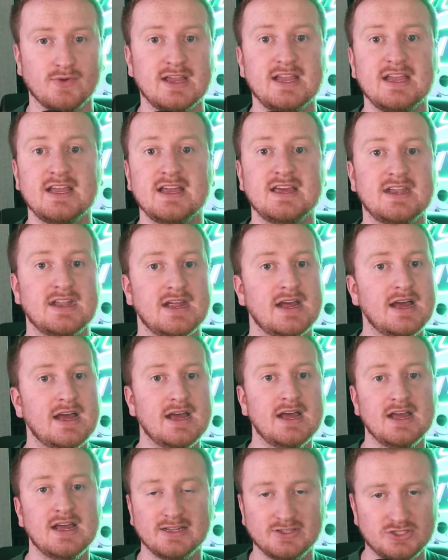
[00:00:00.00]
Reed
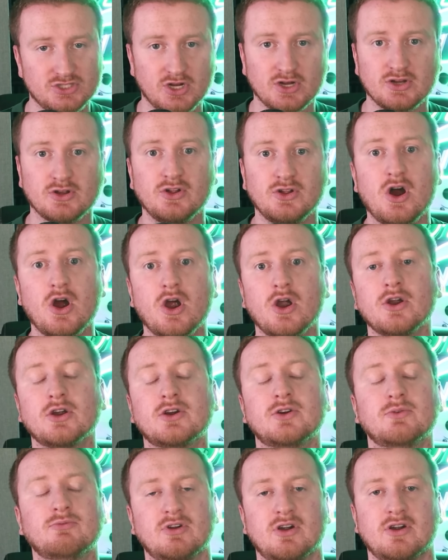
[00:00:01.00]
and Chuck
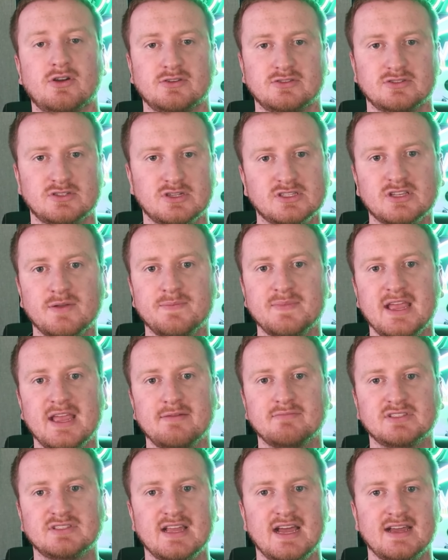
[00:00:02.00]
Clark are just some
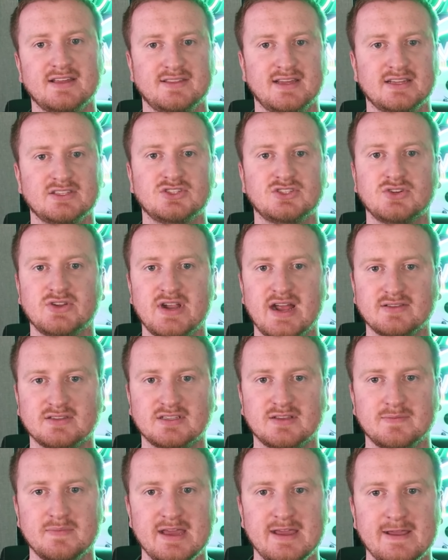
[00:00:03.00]
names that stood out
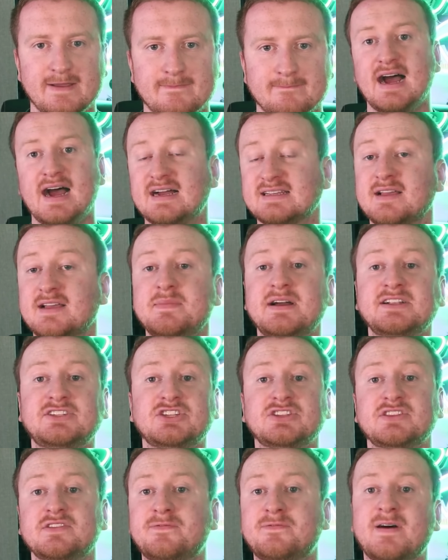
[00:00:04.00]
to me. As I
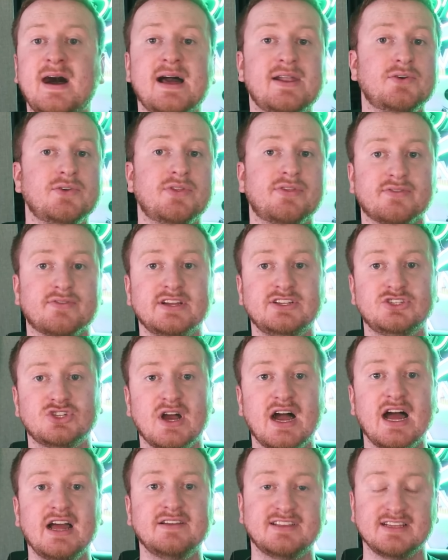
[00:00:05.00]
mentioned, the final 3
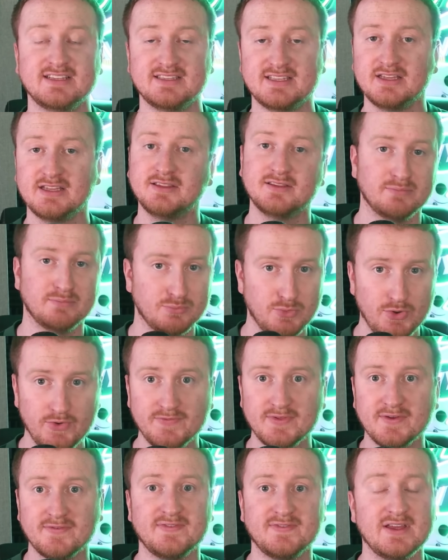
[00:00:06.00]
drives, they did
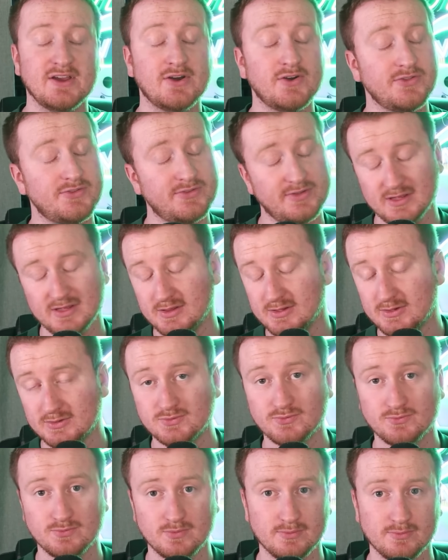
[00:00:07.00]
move the field. They
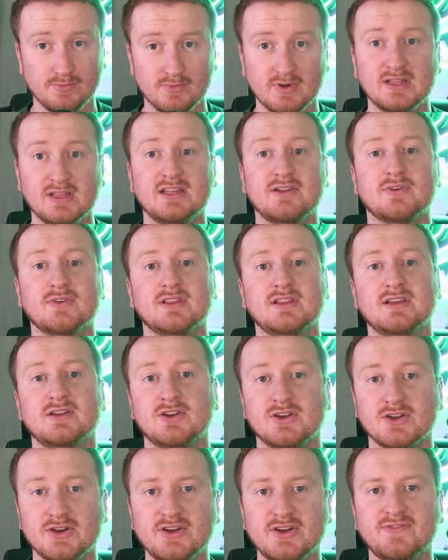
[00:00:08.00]
looked really, really
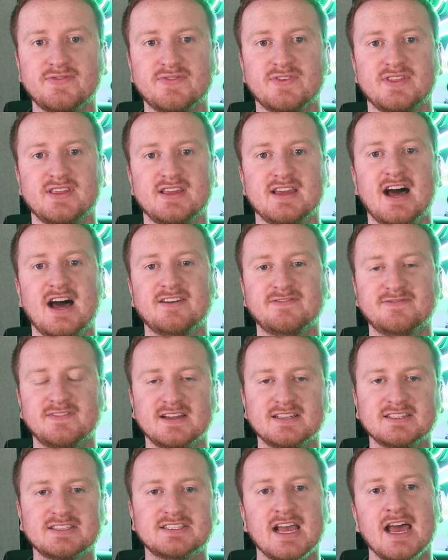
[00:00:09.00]
good for the
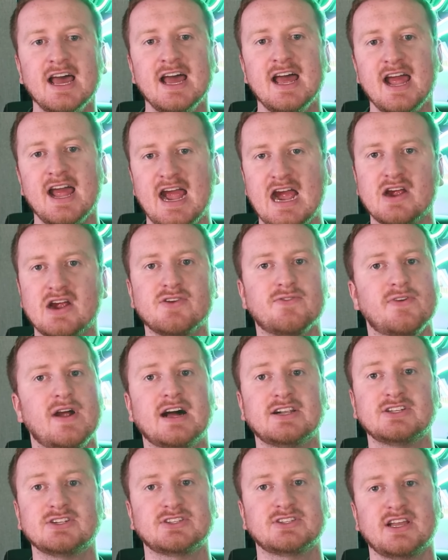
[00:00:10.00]
offense. Aaron
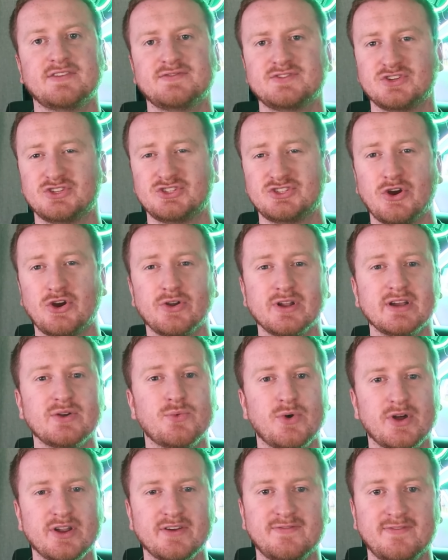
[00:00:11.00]
Rodgers, after
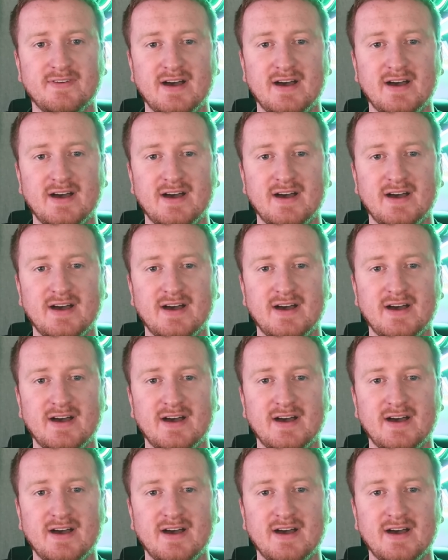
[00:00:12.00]
starting 1 of